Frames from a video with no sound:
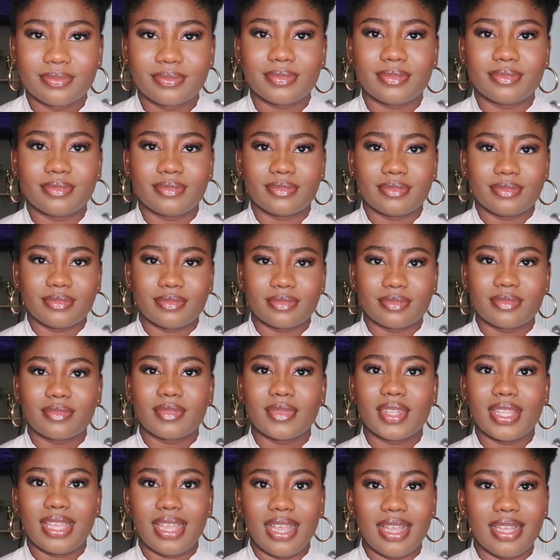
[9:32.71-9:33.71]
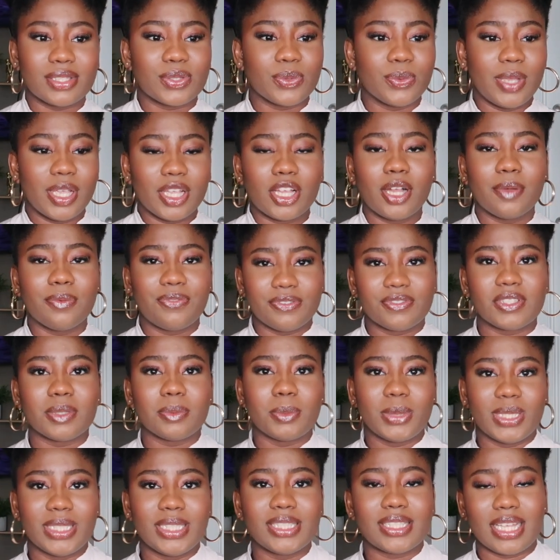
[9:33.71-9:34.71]
Mm-hmm. Yes, wake up
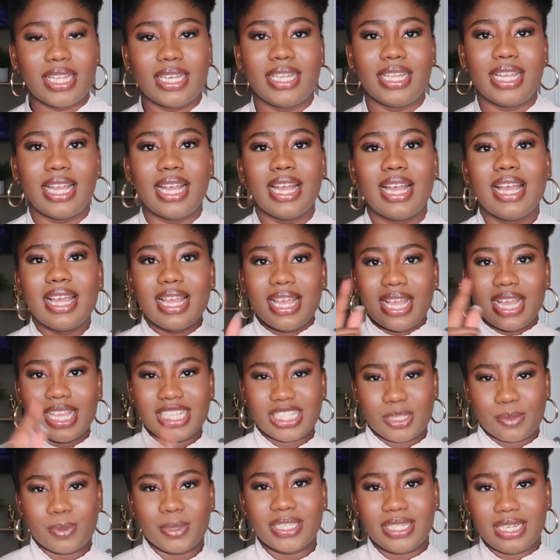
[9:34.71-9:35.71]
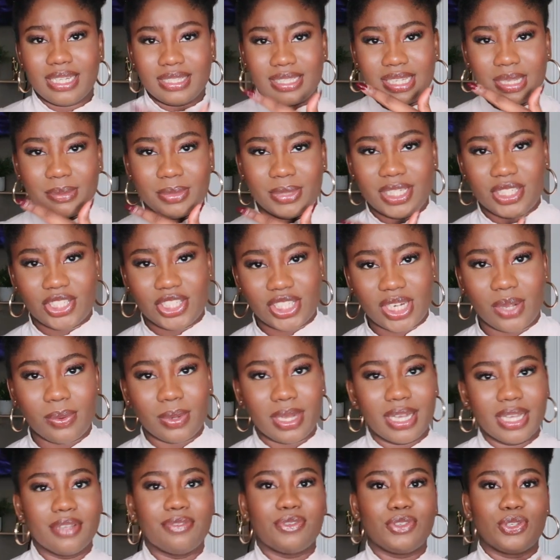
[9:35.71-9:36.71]
15 minutes earlier and spend that time in the
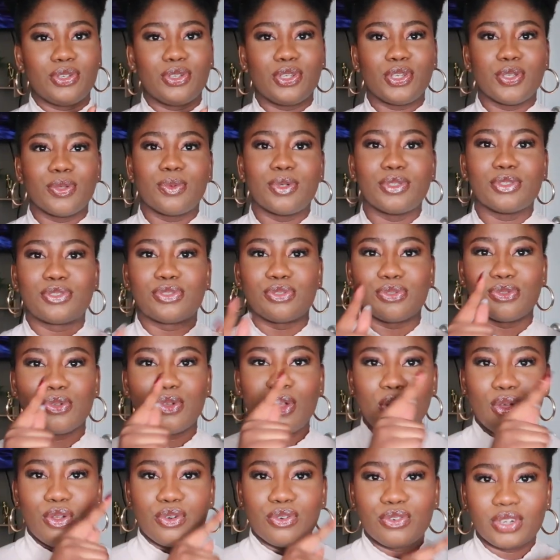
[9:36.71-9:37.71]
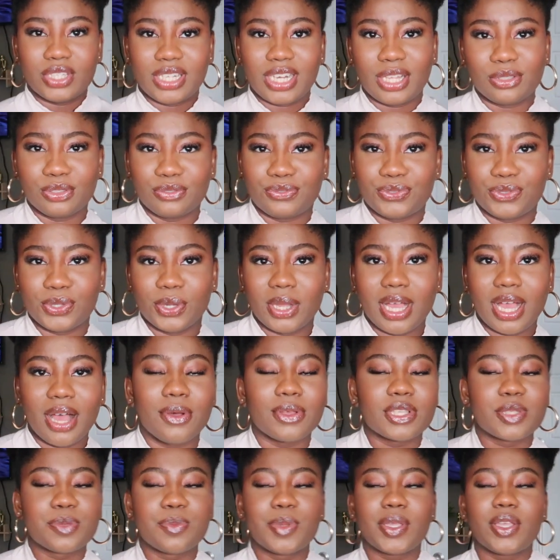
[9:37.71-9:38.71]
shower if you know you want to run out of your
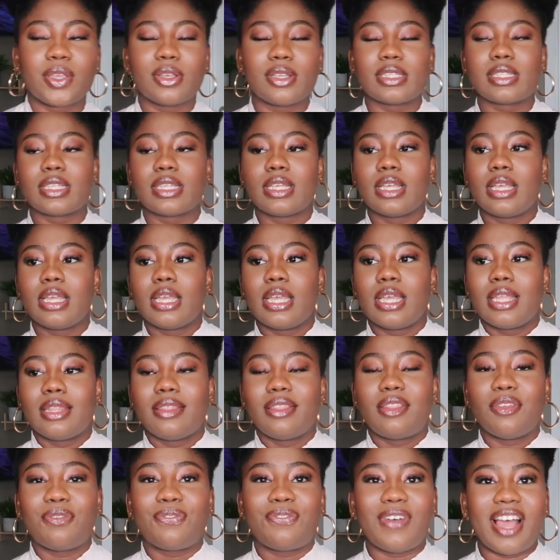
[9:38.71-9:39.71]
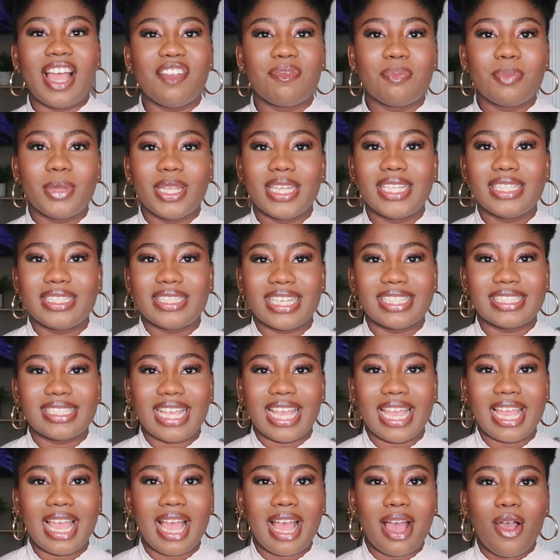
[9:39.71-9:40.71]
house. Because the
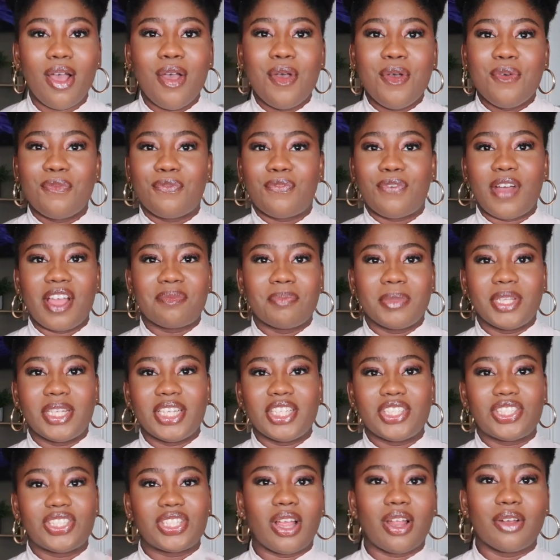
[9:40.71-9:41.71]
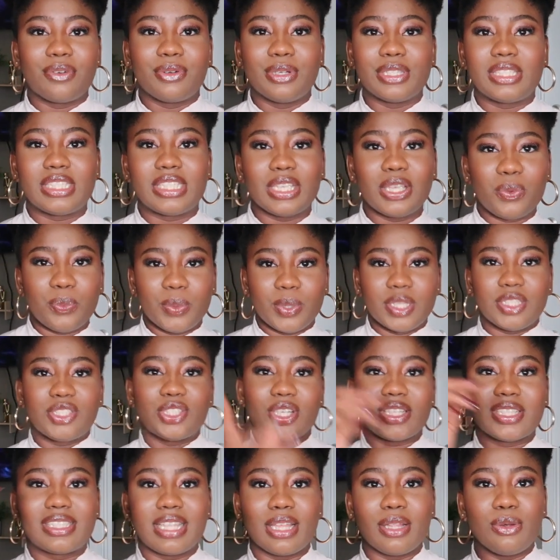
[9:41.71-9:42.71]
entire five-minute shower routine with
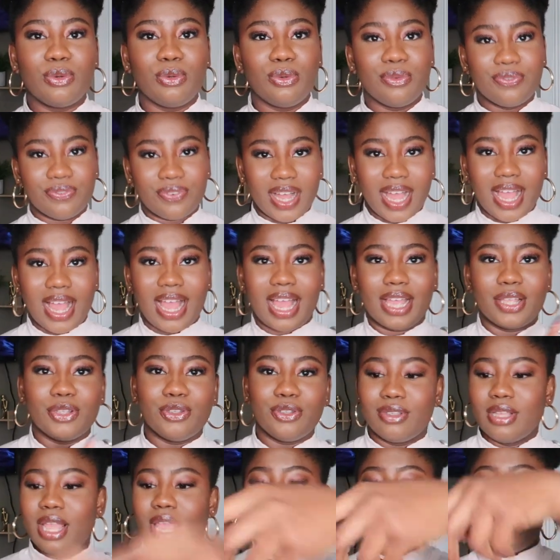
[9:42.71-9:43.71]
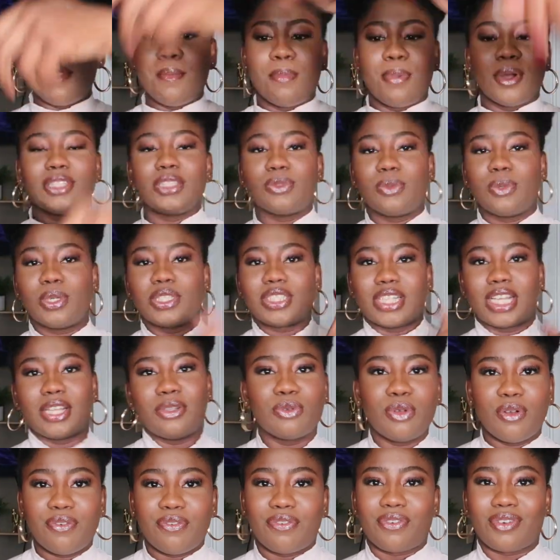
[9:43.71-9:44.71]
just a loofah and a body wash
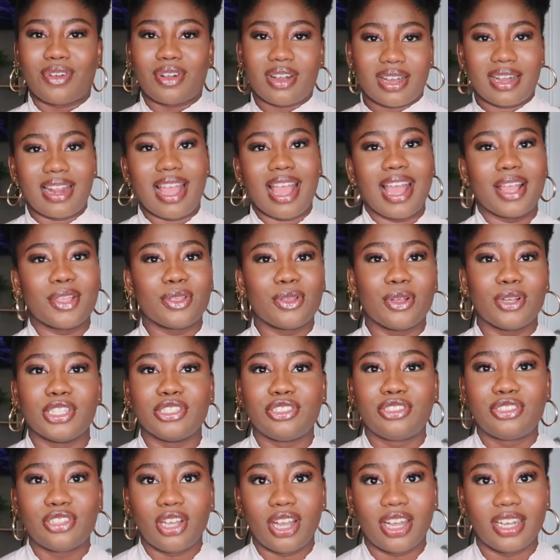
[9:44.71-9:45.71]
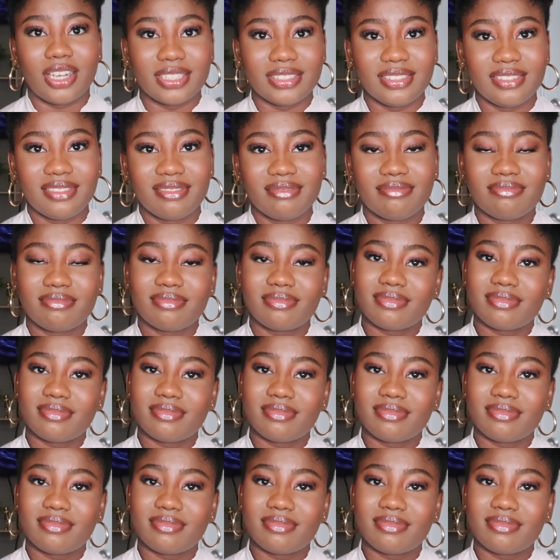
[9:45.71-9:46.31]
and you go and you're done.